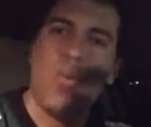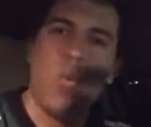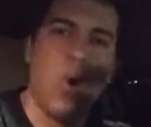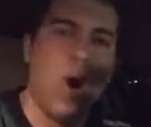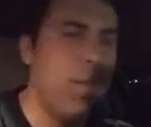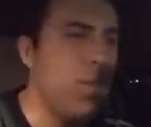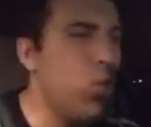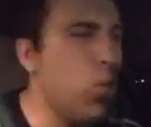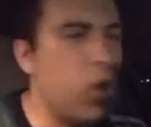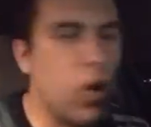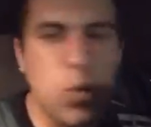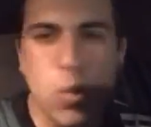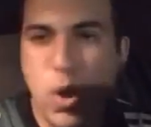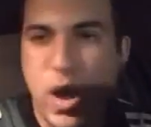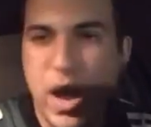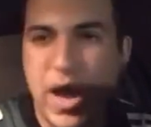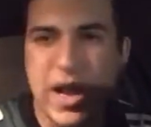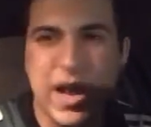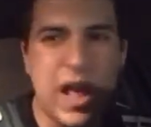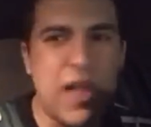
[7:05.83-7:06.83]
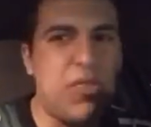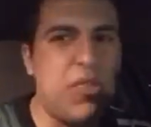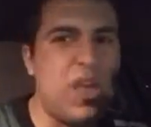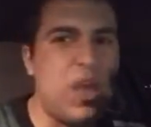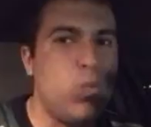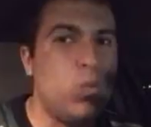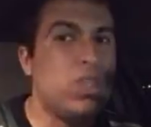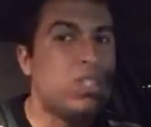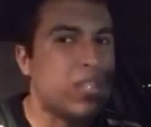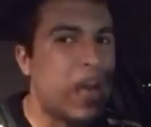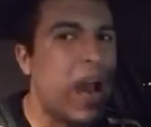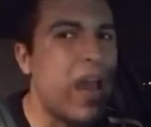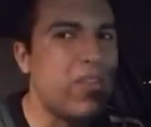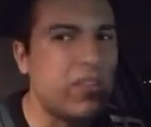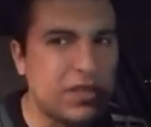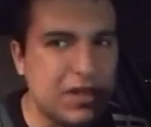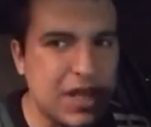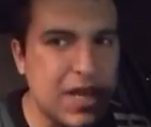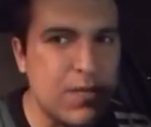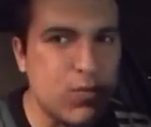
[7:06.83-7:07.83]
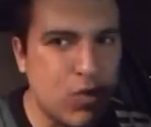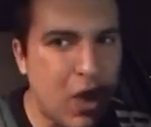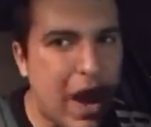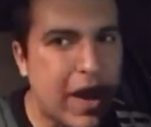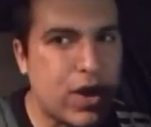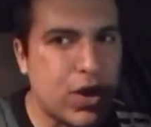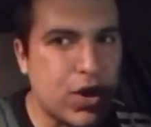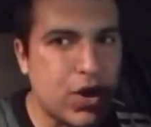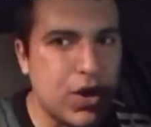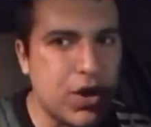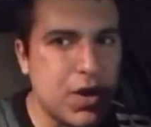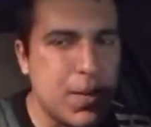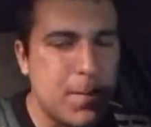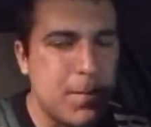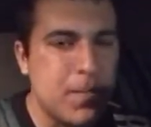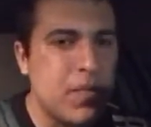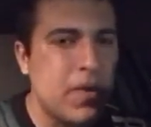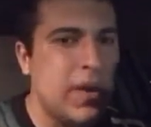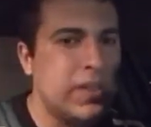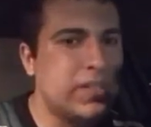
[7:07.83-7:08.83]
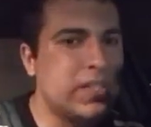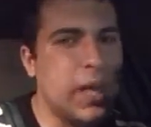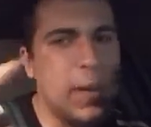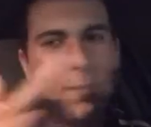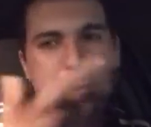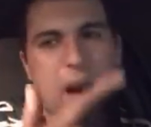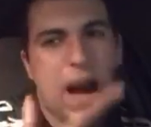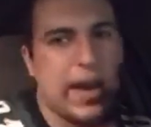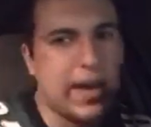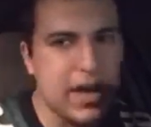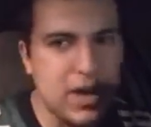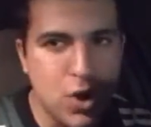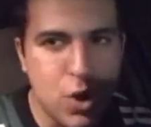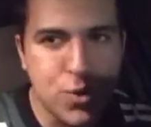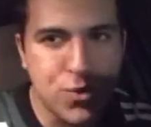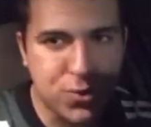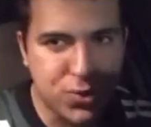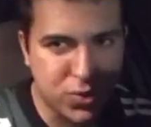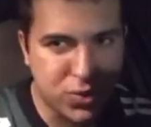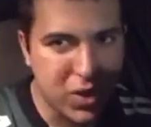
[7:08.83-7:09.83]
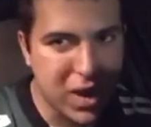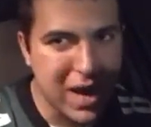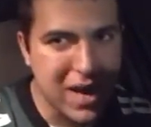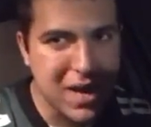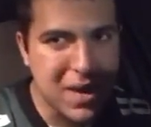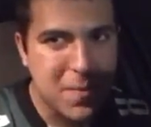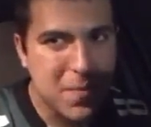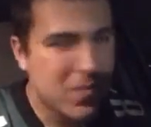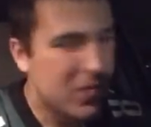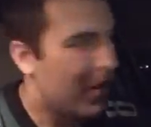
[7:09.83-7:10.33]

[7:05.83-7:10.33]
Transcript: One more win, and we tie the team record set back in 2003.